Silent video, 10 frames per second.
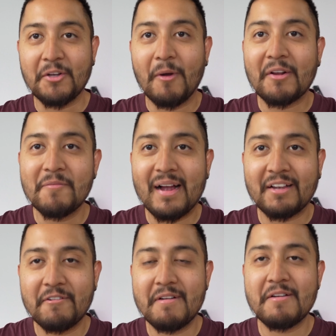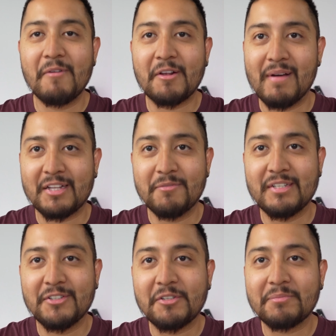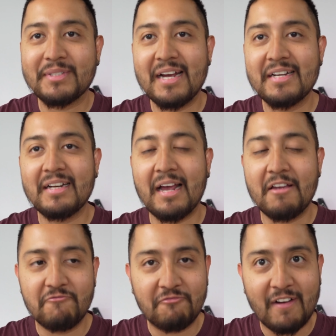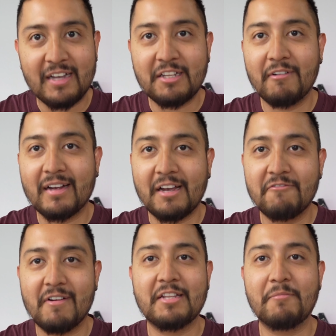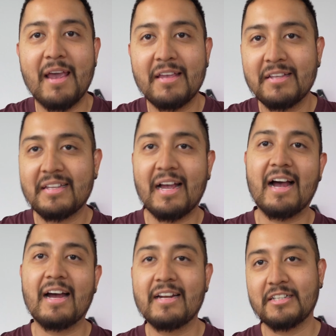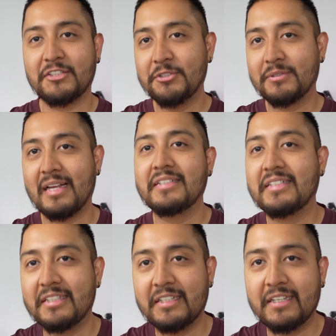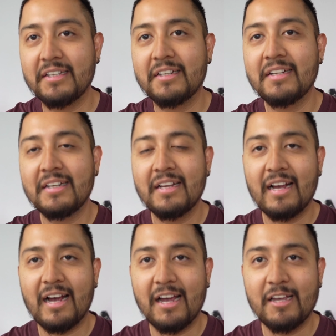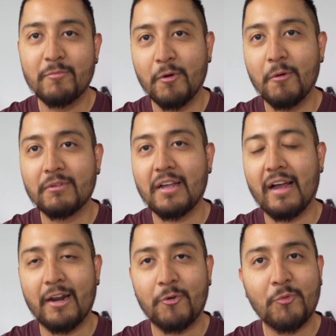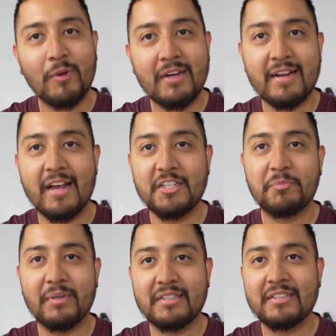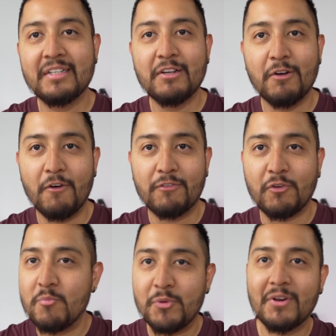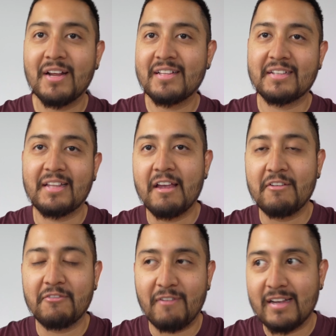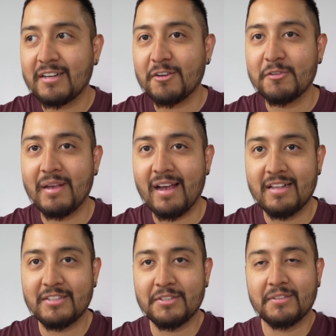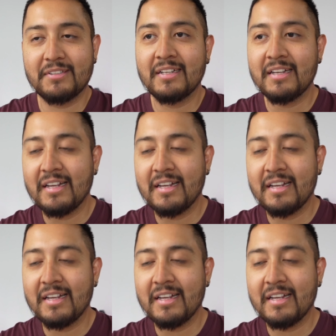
So welcome back everyone, welcome back to my YouTube channel. I'm finally back, I finally made it, and as you can see here, I brought a really nice piece of computer that I finally got my hands on.